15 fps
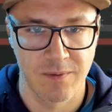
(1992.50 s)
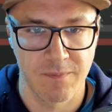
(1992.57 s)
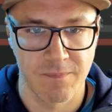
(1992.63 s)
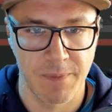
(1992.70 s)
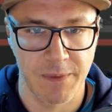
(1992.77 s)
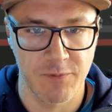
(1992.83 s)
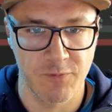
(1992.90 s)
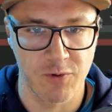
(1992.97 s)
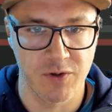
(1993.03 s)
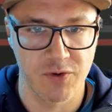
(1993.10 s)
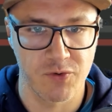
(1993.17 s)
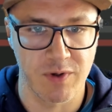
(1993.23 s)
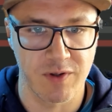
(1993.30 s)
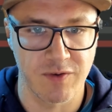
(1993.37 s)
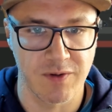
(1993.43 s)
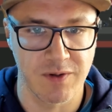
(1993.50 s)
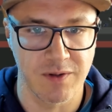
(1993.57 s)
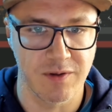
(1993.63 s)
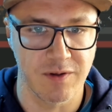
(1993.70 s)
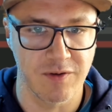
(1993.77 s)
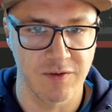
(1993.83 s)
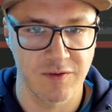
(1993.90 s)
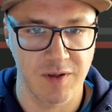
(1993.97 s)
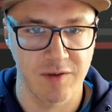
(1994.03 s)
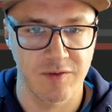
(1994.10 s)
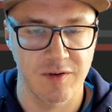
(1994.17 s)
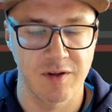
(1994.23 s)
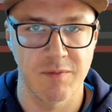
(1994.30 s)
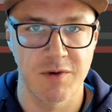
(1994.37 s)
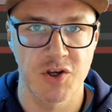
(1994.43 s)
If you're interested in these text
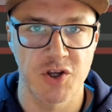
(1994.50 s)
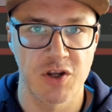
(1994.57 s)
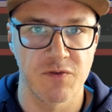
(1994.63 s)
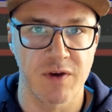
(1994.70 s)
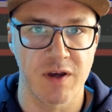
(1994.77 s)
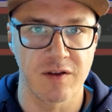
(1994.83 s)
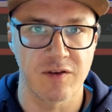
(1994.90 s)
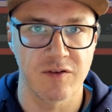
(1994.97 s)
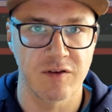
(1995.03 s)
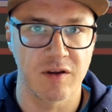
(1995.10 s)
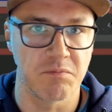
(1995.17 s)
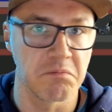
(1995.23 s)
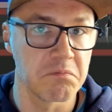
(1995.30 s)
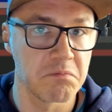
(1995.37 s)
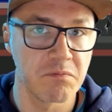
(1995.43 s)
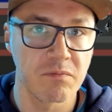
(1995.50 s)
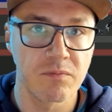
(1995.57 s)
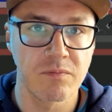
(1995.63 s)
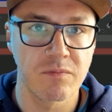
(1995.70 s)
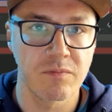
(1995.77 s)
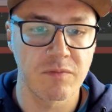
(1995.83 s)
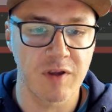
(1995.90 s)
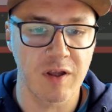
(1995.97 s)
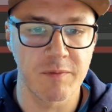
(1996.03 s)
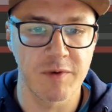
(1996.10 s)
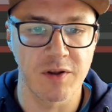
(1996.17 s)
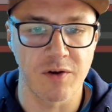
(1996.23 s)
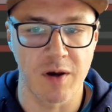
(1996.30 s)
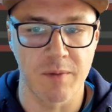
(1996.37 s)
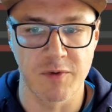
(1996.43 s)
animation effects, then tell me in the
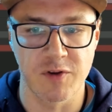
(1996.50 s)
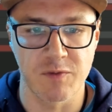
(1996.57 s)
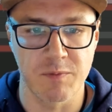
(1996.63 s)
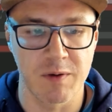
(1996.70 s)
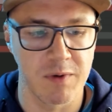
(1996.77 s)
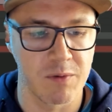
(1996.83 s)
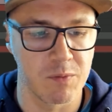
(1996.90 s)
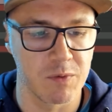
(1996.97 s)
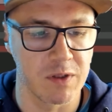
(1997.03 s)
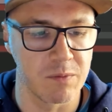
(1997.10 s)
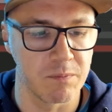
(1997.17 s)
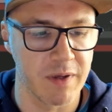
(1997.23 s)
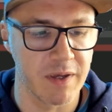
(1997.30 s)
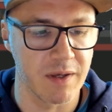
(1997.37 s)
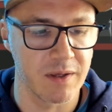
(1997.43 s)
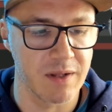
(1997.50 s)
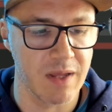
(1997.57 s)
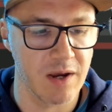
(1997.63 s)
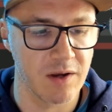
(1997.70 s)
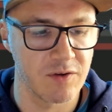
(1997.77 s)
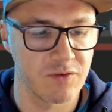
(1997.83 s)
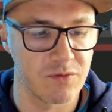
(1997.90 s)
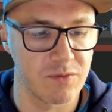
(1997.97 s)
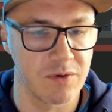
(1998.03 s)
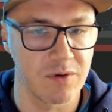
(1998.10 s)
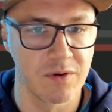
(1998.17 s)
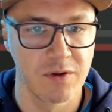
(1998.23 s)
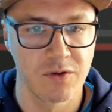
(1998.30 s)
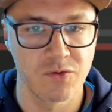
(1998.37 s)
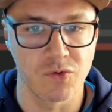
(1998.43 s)
comments. Maybe I will make an extra
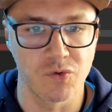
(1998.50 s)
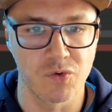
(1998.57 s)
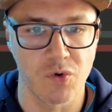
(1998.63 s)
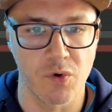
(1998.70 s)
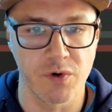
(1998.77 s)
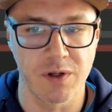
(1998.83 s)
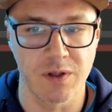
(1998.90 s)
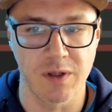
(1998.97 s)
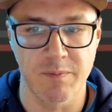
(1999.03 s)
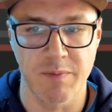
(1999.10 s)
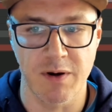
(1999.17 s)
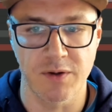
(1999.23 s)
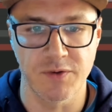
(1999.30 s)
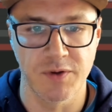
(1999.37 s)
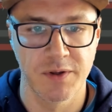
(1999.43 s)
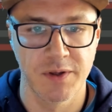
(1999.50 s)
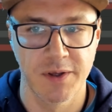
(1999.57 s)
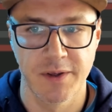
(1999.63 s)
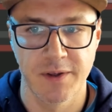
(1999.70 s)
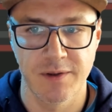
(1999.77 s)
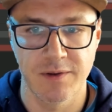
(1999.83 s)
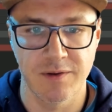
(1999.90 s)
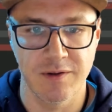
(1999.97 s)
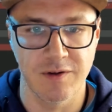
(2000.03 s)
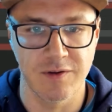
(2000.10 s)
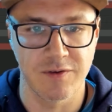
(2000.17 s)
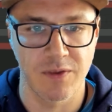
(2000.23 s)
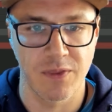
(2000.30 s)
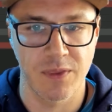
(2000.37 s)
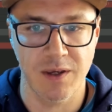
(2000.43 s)
tutorial about these
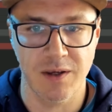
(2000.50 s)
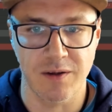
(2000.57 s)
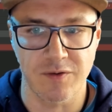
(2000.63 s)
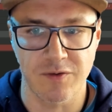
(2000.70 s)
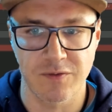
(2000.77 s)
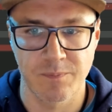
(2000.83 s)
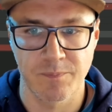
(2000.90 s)
things.